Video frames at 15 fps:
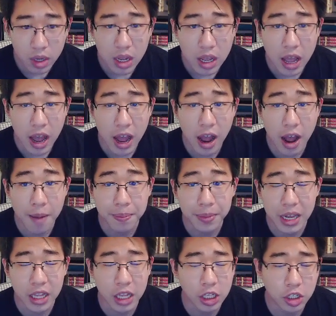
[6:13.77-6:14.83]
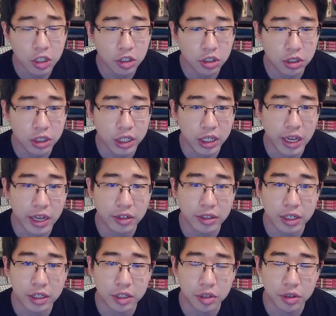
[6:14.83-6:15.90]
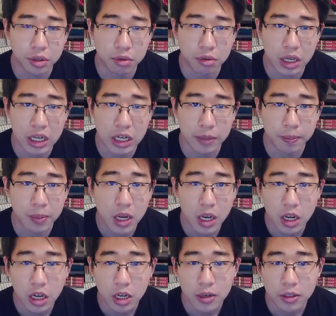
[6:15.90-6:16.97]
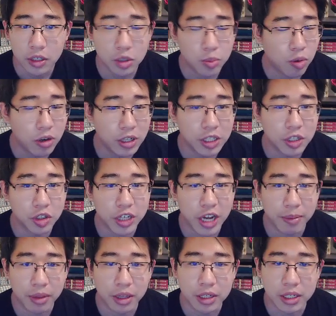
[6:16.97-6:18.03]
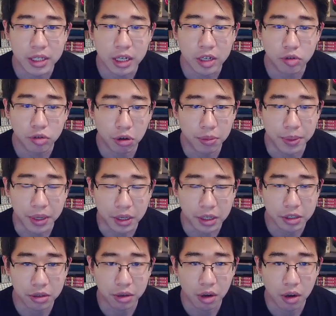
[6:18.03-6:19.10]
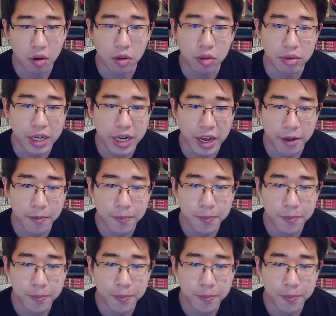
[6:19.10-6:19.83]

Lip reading: that essentially allows us to just Poison Jab this Tropius all the way down.